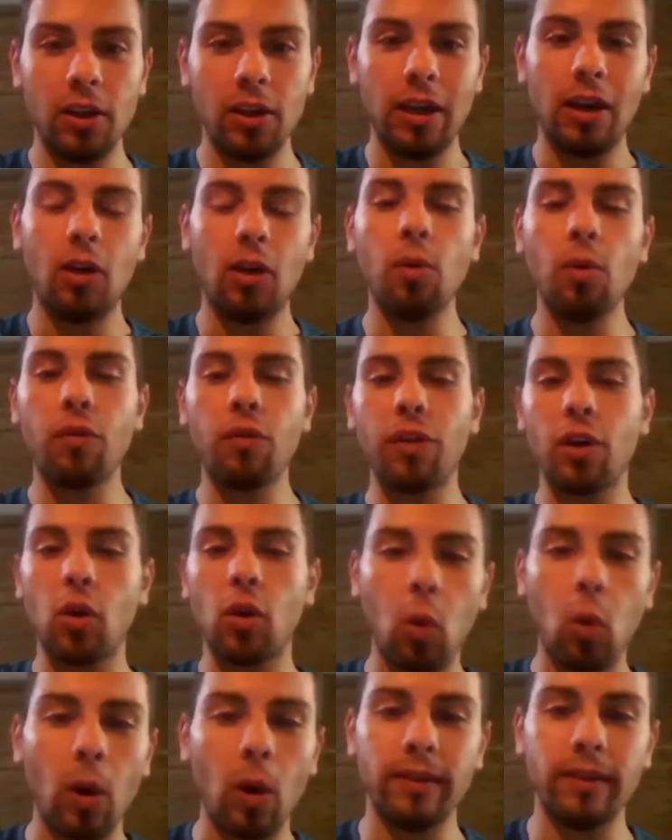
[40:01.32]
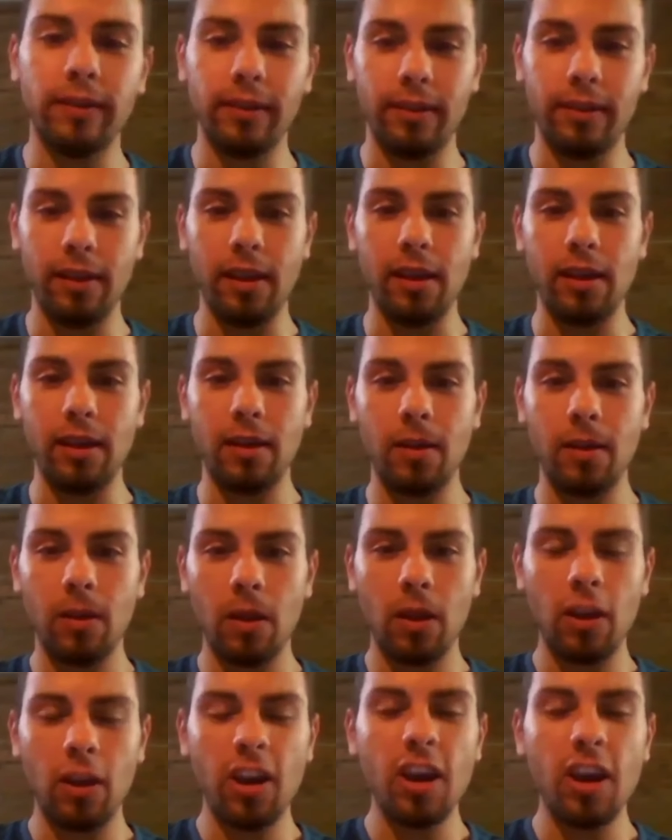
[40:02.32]
over quantity
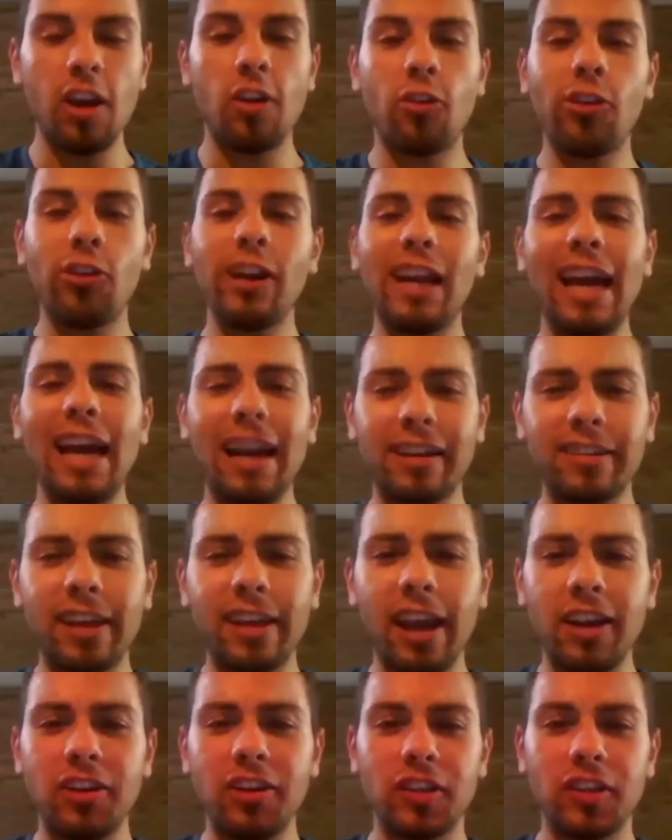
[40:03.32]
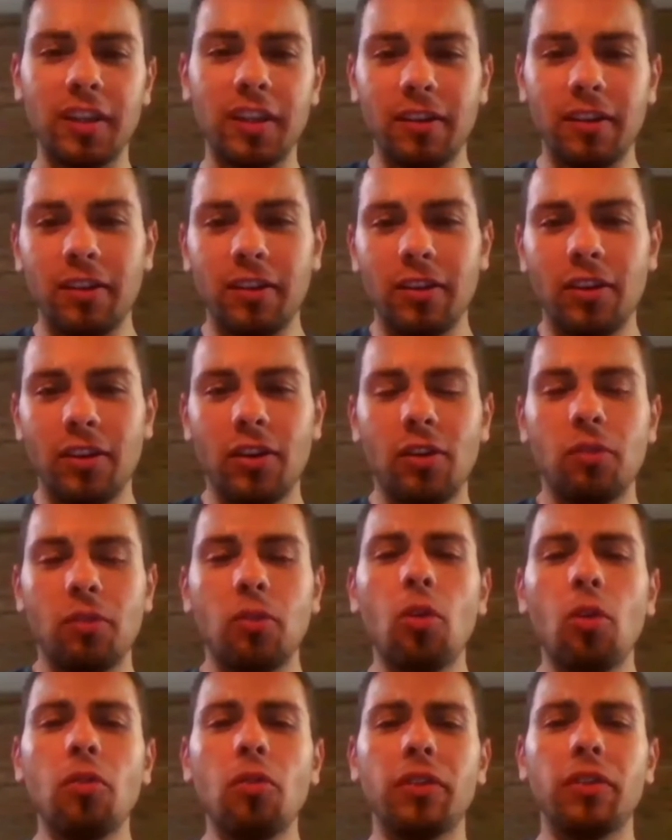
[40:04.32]
relaxation
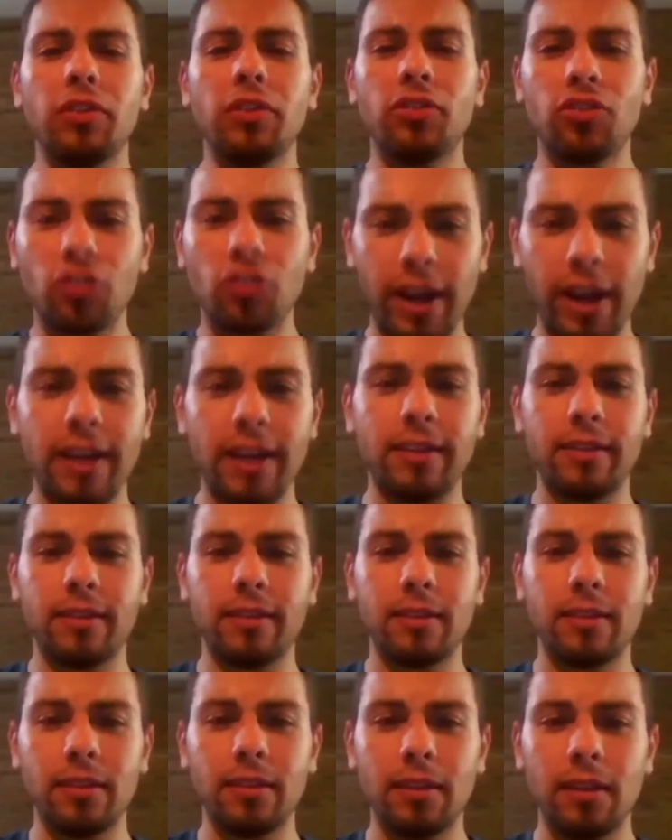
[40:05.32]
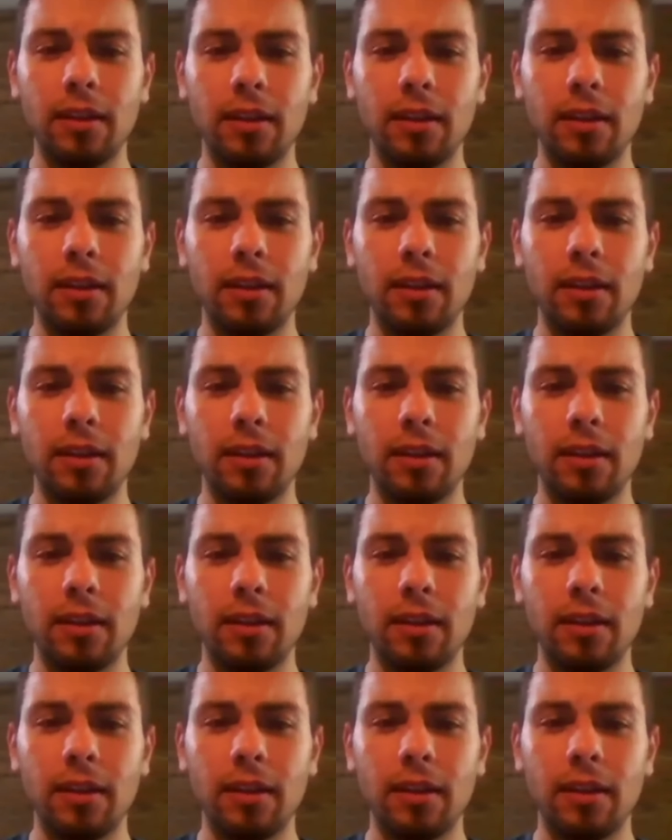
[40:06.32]
over stress